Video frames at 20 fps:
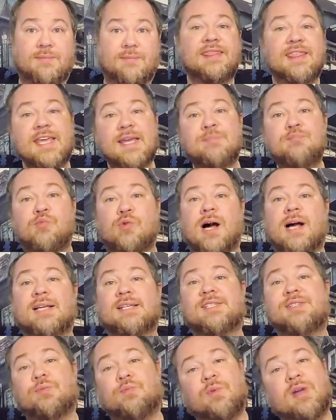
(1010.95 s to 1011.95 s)

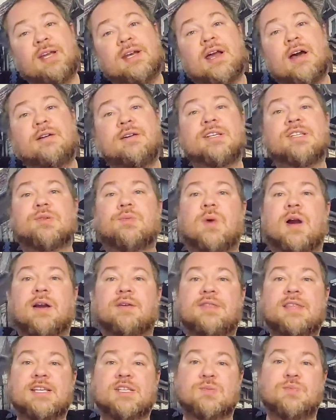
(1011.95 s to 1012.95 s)
Theme-wise, we notice where
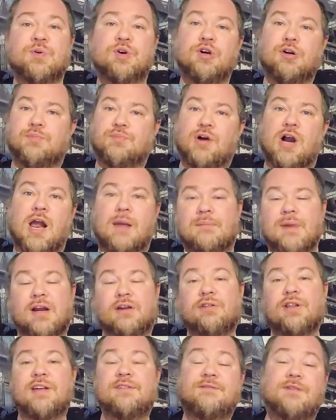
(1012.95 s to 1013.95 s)
this book
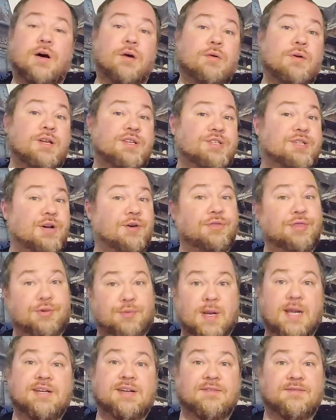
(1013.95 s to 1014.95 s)
primarily focused on
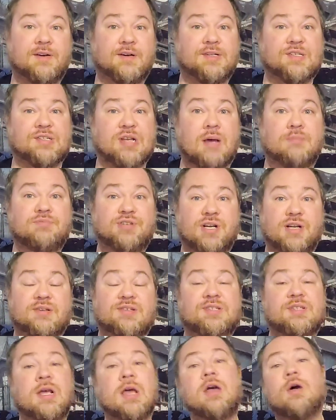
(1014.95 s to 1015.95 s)
3 different
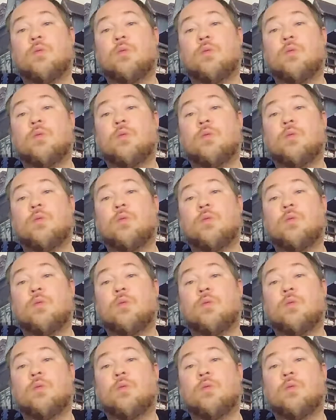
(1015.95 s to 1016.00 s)
subjects,